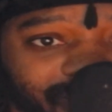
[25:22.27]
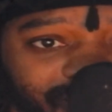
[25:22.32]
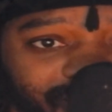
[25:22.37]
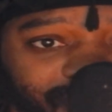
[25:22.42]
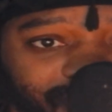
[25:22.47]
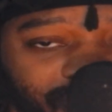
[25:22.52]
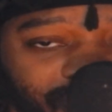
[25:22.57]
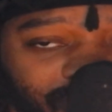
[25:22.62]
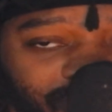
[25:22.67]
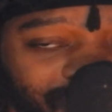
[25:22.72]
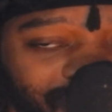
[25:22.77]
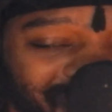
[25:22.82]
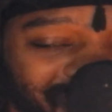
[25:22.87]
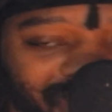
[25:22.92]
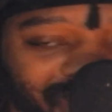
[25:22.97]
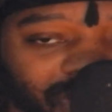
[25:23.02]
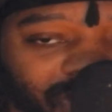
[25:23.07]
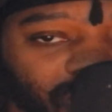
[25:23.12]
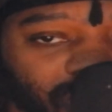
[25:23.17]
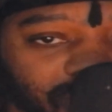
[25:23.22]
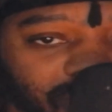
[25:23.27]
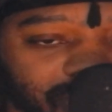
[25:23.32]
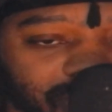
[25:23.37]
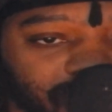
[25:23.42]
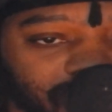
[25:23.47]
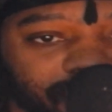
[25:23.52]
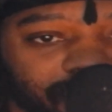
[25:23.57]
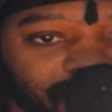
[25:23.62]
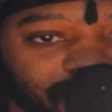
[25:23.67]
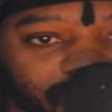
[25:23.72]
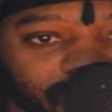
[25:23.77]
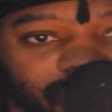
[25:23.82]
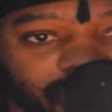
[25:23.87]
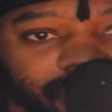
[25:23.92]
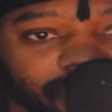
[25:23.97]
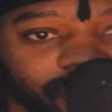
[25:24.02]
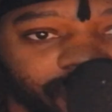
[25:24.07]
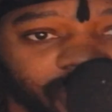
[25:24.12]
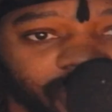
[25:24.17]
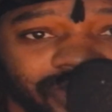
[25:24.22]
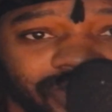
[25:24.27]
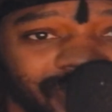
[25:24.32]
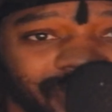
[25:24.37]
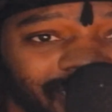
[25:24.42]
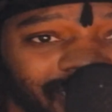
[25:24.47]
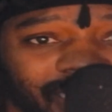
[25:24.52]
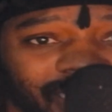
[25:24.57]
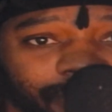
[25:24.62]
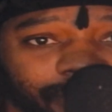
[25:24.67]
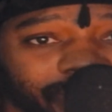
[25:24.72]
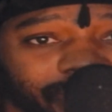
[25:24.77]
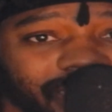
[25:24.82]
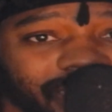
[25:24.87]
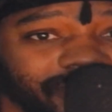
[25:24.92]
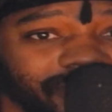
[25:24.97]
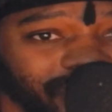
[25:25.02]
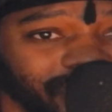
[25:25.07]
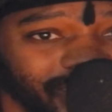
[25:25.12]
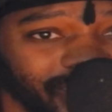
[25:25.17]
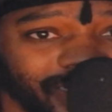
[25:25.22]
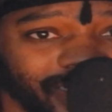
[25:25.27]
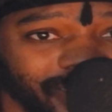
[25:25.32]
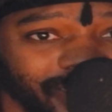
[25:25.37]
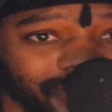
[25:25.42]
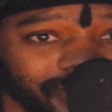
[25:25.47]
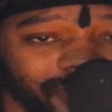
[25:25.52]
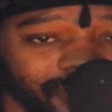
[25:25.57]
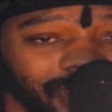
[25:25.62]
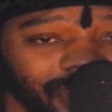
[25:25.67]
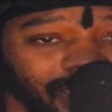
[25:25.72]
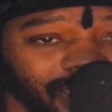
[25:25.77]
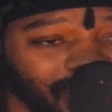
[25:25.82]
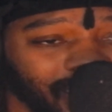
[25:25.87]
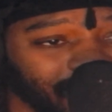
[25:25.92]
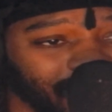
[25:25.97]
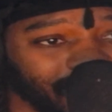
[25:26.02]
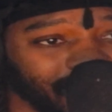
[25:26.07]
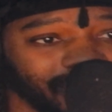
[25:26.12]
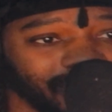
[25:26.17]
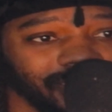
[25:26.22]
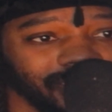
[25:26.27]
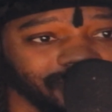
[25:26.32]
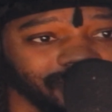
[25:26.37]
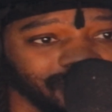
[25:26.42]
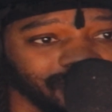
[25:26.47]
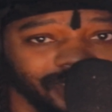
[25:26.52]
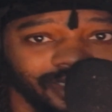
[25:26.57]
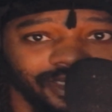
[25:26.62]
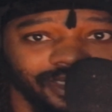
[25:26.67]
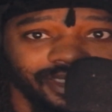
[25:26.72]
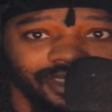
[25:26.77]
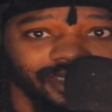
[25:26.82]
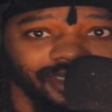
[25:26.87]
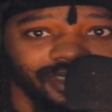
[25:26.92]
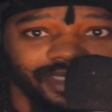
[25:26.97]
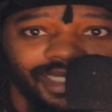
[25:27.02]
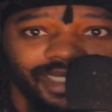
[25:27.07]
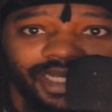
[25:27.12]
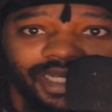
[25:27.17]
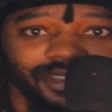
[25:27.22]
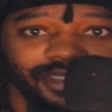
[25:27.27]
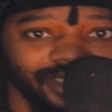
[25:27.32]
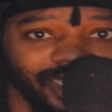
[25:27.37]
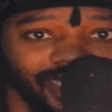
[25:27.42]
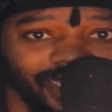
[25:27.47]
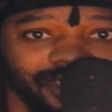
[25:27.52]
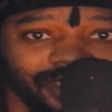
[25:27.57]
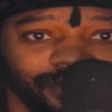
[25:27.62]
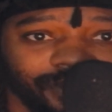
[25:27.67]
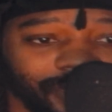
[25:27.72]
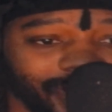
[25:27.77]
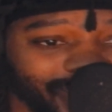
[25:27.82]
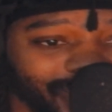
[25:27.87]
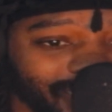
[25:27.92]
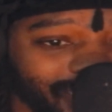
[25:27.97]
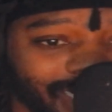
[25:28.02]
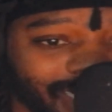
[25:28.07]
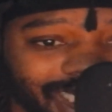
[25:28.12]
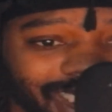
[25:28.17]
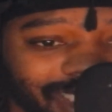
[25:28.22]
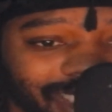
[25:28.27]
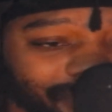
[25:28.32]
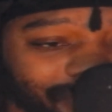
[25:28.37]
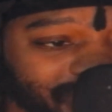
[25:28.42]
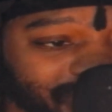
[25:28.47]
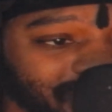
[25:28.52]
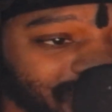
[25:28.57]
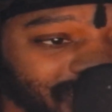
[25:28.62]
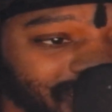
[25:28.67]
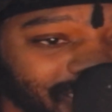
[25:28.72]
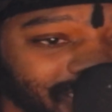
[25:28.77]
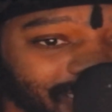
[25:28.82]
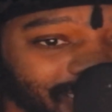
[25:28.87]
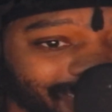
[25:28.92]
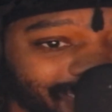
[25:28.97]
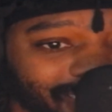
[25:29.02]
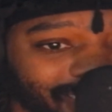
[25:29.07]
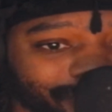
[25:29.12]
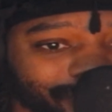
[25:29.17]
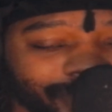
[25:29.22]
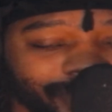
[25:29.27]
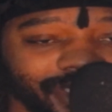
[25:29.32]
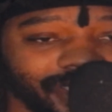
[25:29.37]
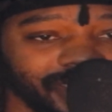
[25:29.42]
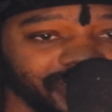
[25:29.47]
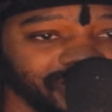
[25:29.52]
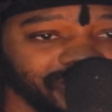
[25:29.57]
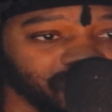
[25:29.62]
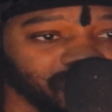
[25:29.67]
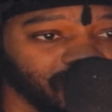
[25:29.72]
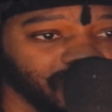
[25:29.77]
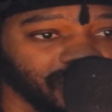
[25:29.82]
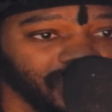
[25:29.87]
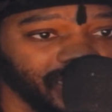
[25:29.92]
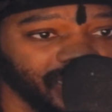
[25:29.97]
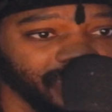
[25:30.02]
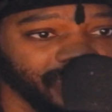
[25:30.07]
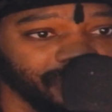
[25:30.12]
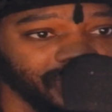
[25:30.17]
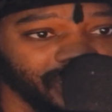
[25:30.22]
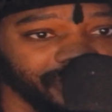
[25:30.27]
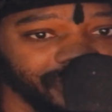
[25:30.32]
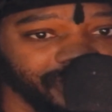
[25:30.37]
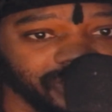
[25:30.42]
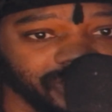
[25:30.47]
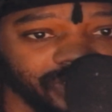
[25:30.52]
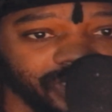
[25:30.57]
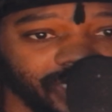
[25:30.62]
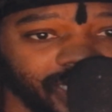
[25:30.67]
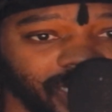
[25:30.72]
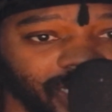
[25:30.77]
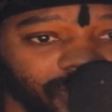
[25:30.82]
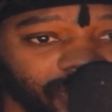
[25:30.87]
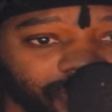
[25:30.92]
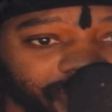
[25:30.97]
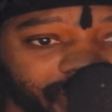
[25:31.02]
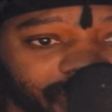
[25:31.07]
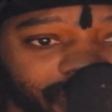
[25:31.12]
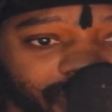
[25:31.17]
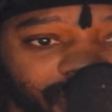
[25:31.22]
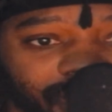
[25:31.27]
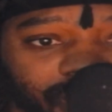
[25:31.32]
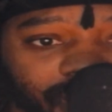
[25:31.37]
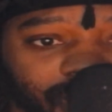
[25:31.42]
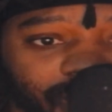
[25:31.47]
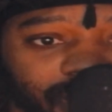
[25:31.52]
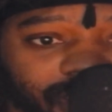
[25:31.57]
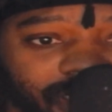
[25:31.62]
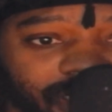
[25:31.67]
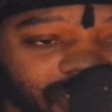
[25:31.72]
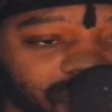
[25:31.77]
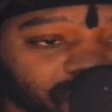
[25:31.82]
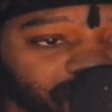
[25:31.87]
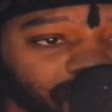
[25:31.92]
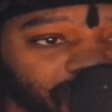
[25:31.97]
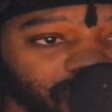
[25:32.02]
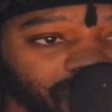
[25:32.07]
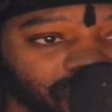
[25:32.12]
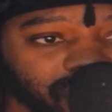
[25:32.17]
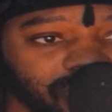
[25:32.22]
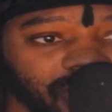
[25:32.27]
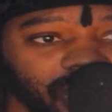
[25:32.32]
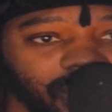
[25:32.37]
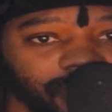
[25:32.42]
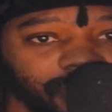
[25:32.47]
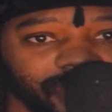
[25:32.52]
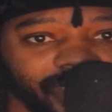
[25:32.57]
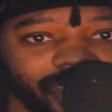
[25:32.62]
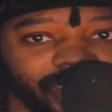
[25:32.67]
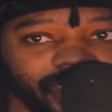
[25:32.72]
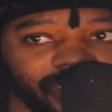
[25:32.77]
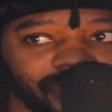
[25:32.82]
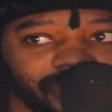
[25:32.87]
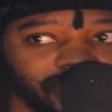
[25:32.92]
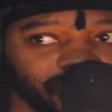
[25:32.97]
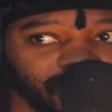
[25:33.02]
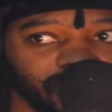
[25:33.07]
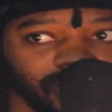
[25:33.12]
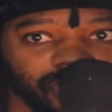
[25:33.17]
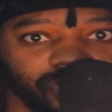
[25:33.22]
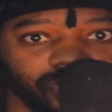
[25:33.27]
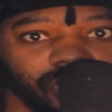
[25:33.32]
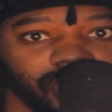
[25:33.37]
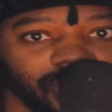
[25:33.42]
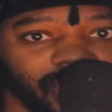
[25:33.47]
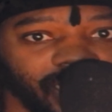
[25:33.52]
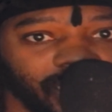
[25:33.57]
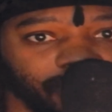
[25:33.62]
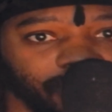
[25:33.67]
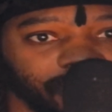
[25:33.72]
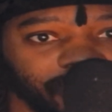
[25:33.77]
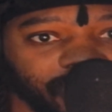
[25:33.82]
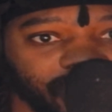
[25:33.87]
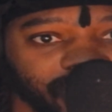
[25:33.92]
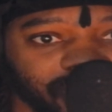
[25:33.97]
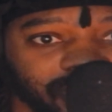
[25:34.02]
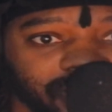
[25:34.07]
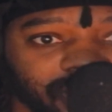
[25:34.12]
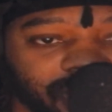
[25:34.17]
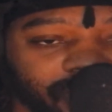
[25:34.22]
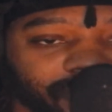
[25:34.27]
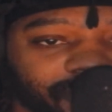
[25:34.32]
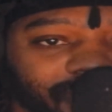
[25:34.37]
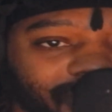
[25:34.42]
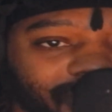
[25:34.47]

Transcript: them, but the cost of them are there, right? So now I got to pay for that item. I got to then bring that item into the game, put it into a library. So now when these photos come in, it's looking through the library and seeing if we